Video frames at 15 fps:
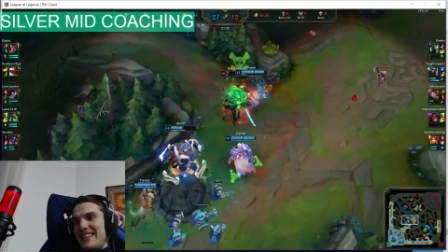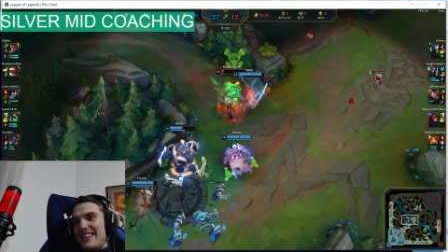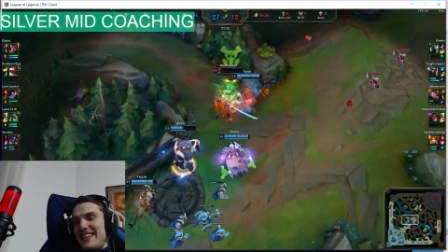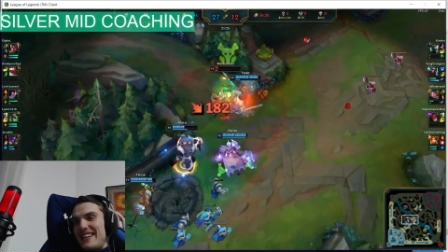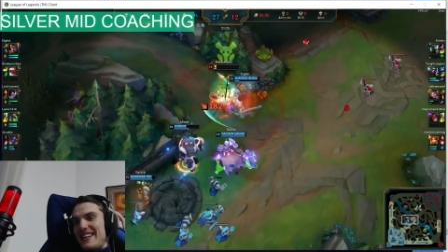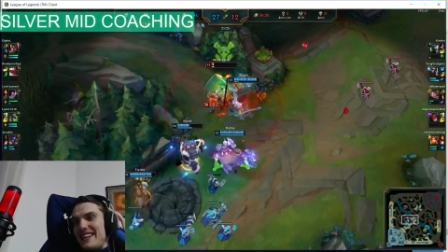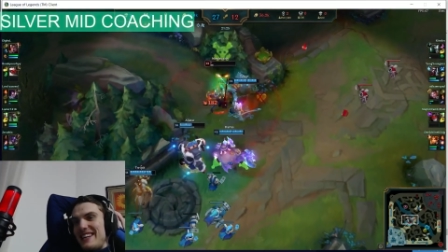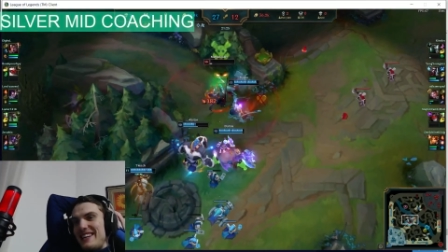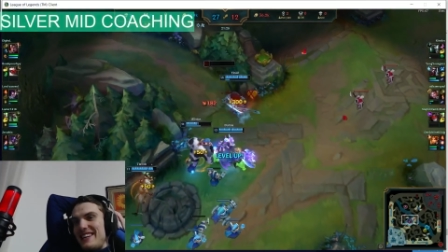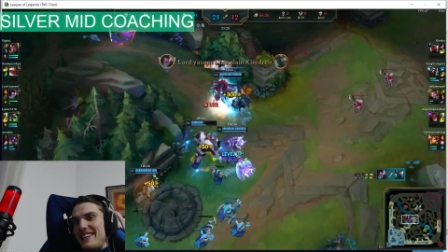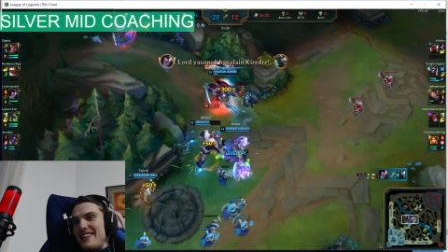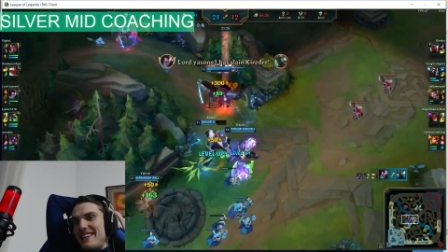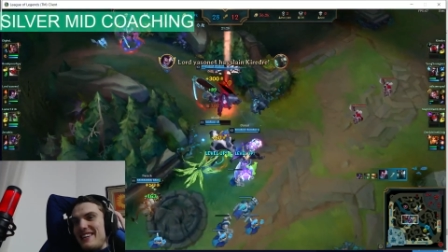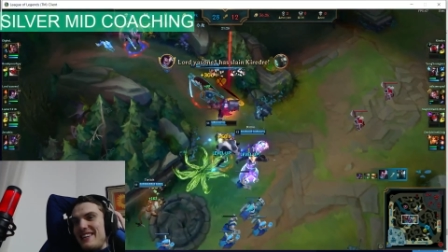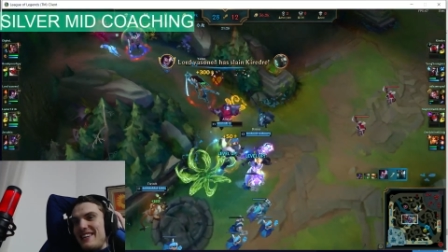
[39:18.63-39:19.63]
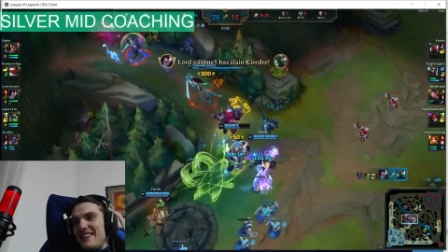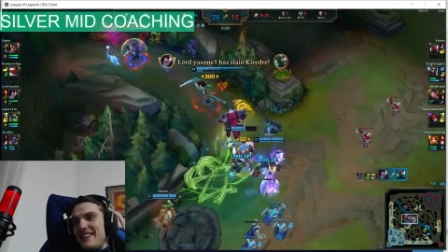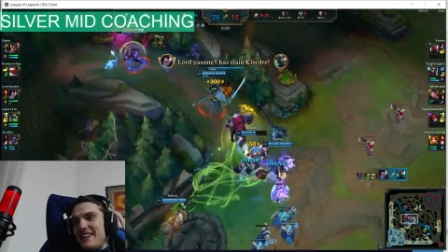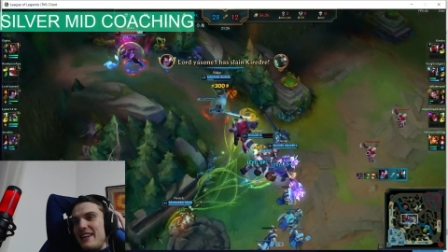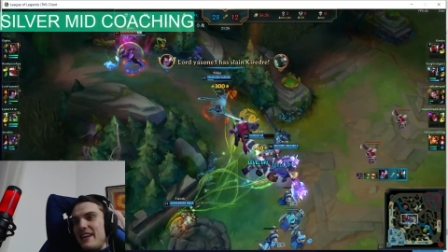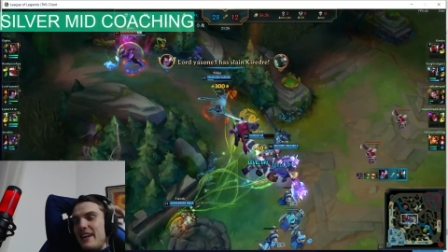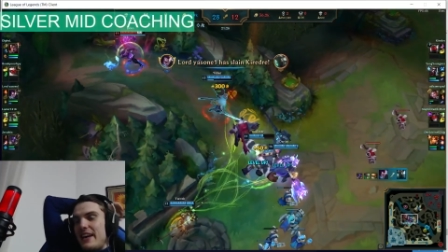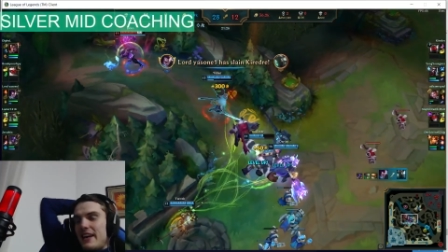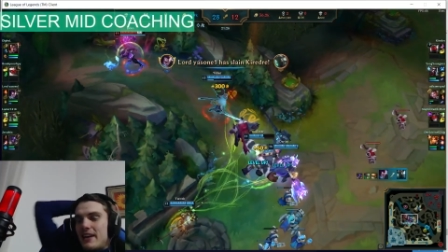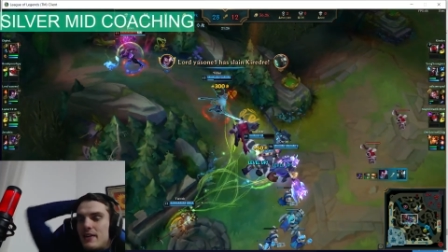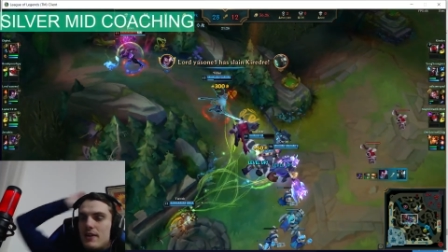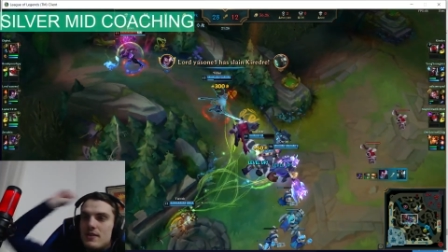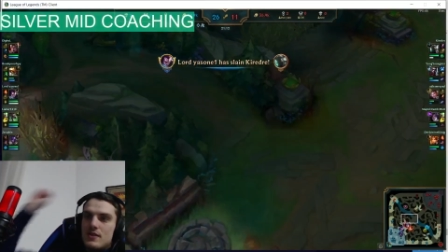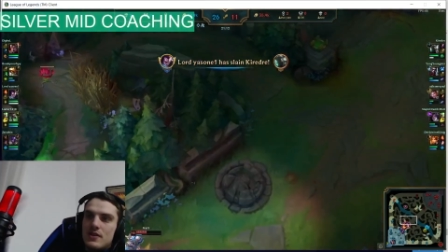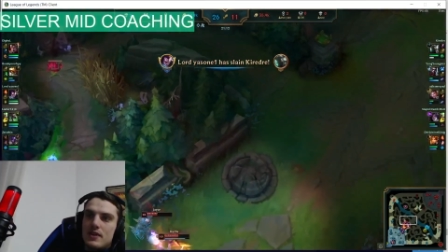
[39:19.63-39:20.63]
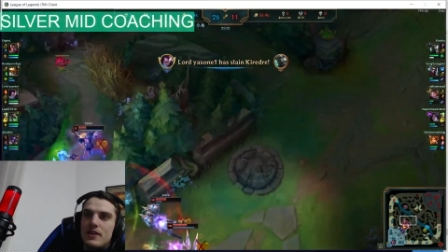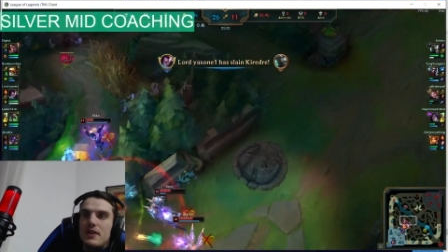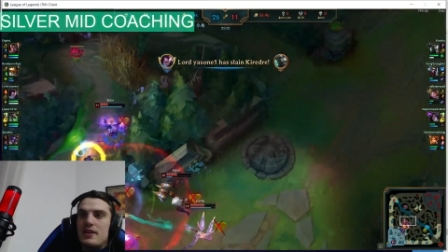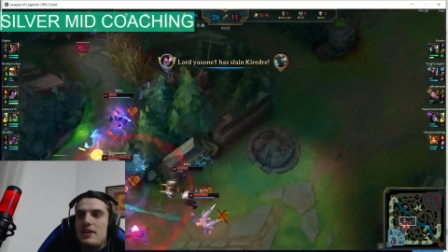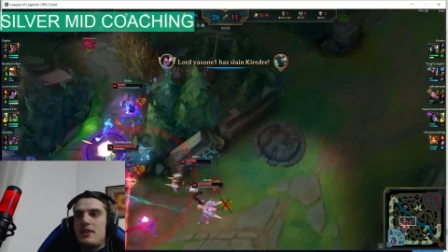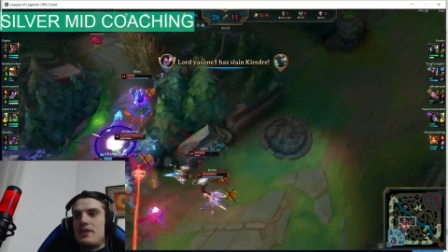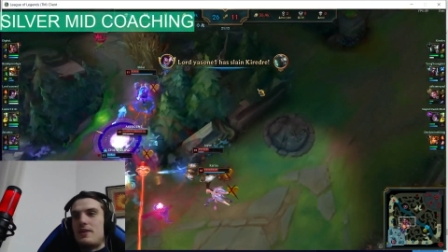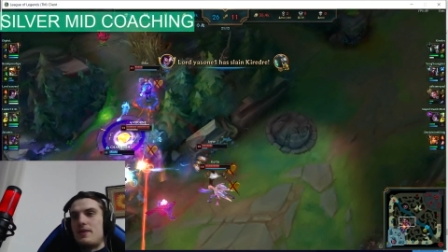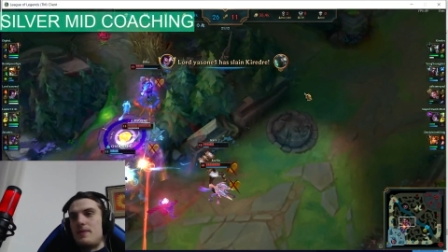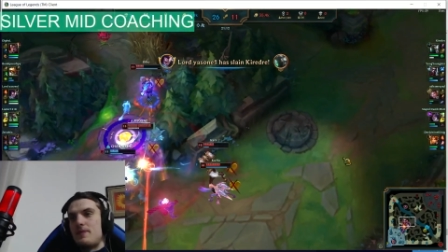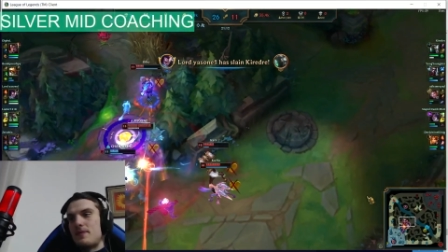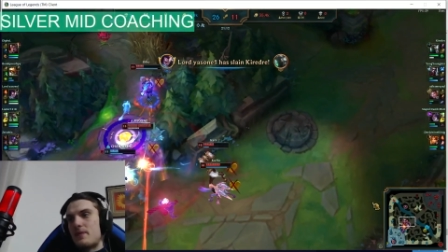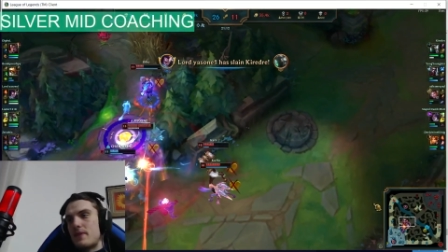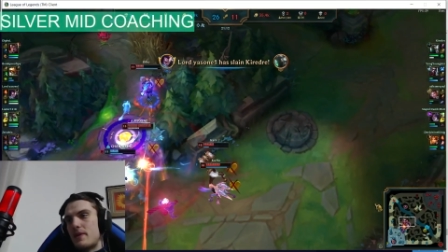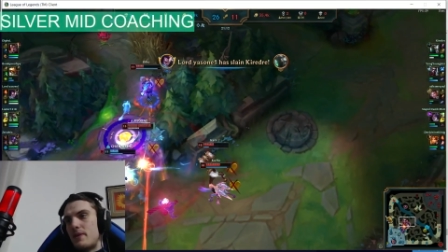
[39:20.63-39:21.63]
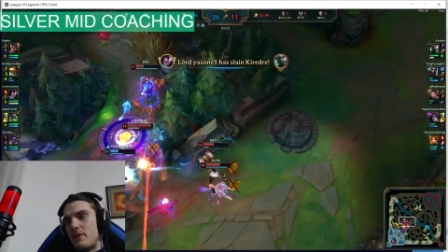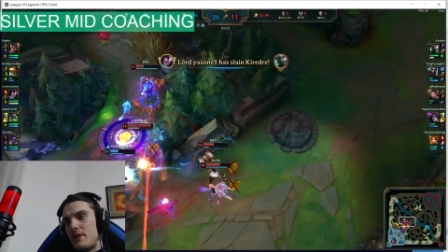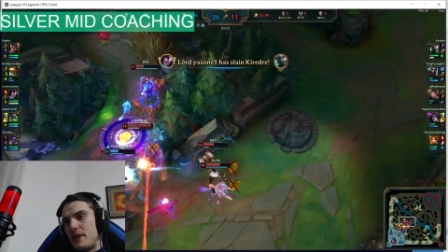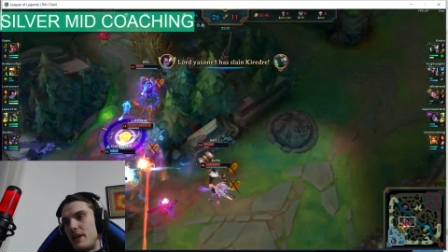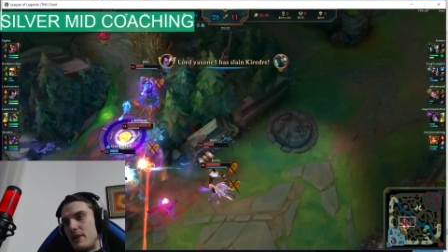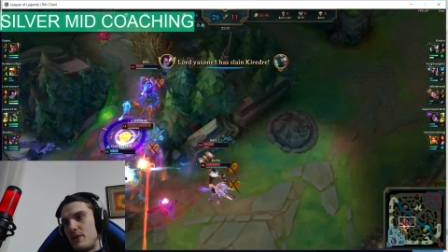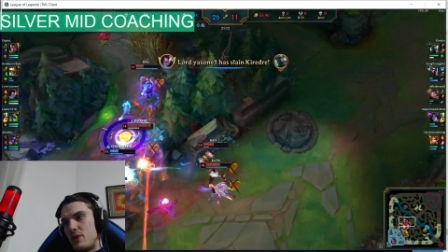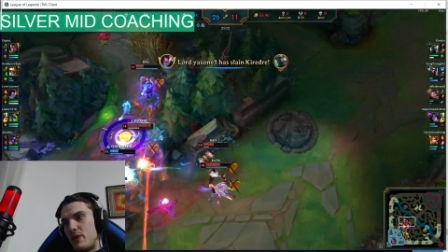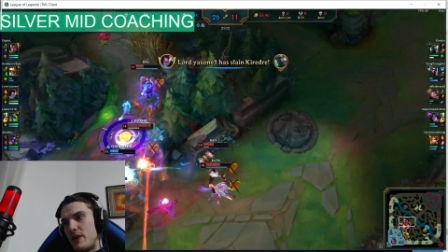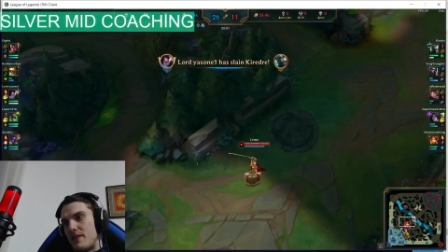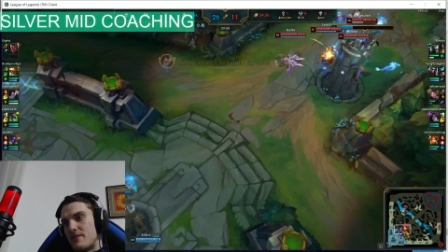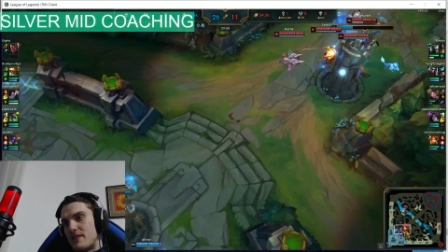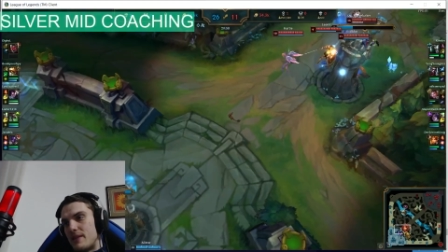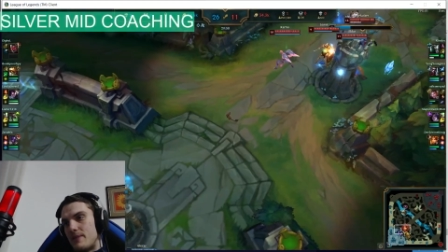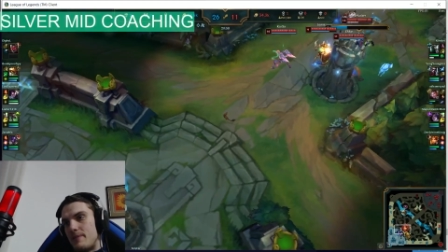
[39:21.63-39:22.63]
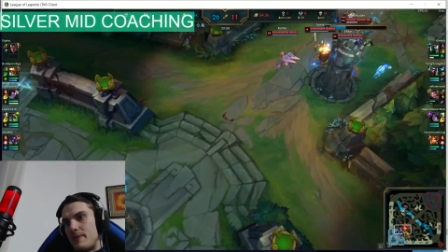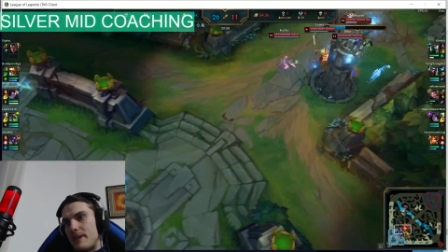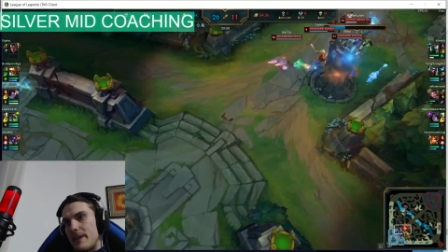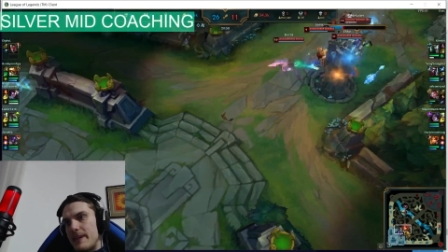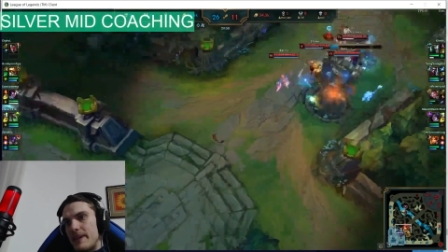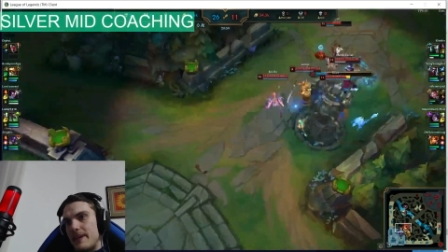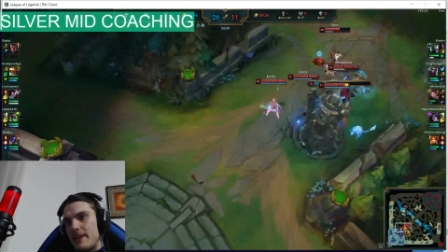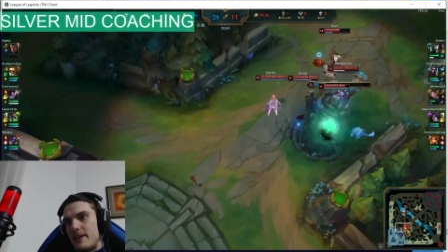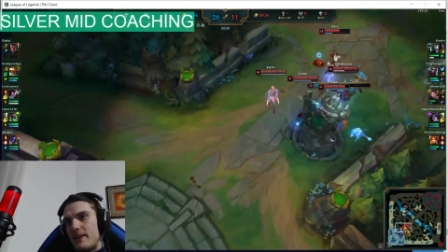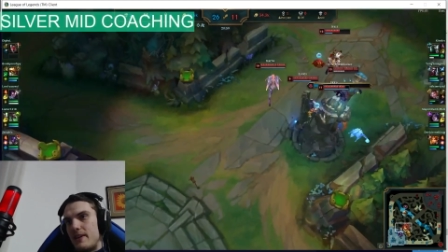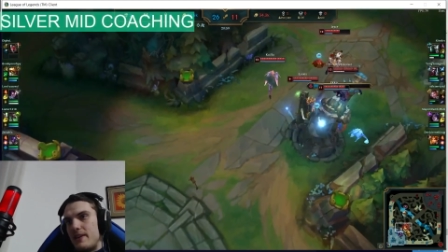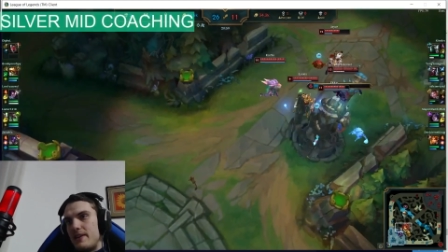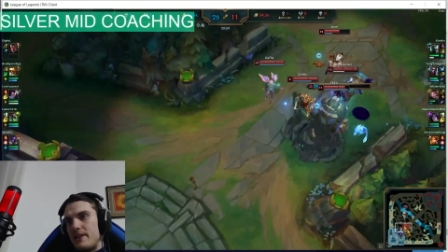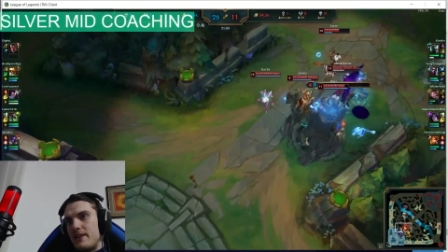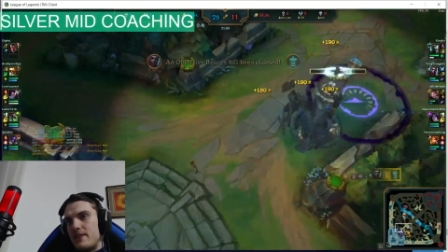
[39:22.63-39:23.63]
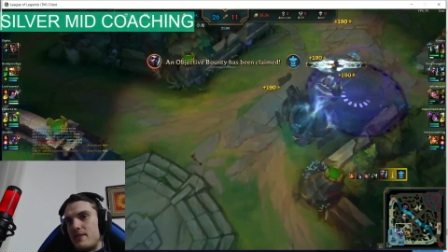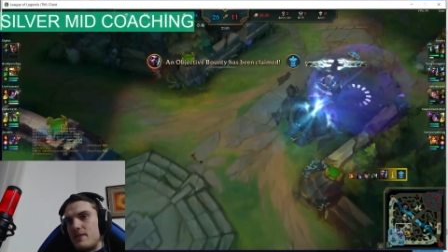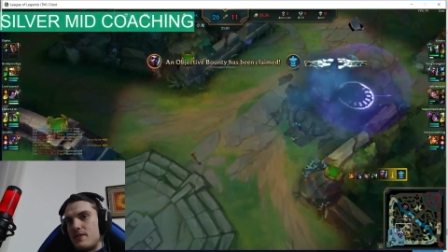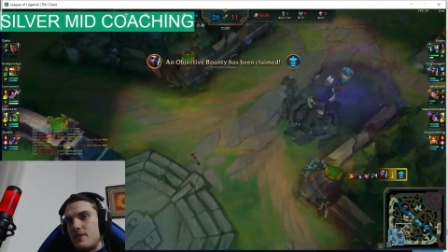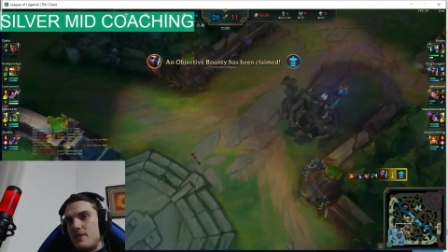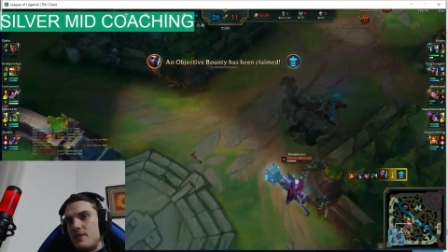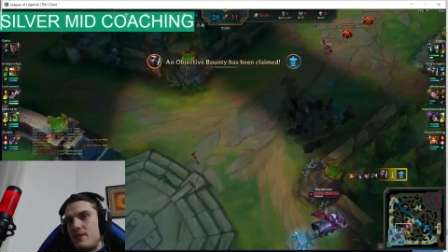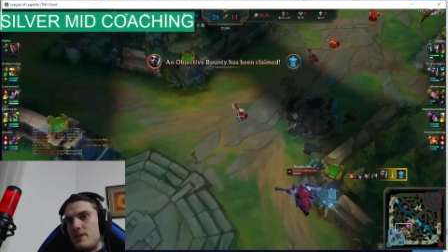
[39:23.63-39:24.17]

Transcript: Yeah. And also here, we do have some mechanical uh, errors here.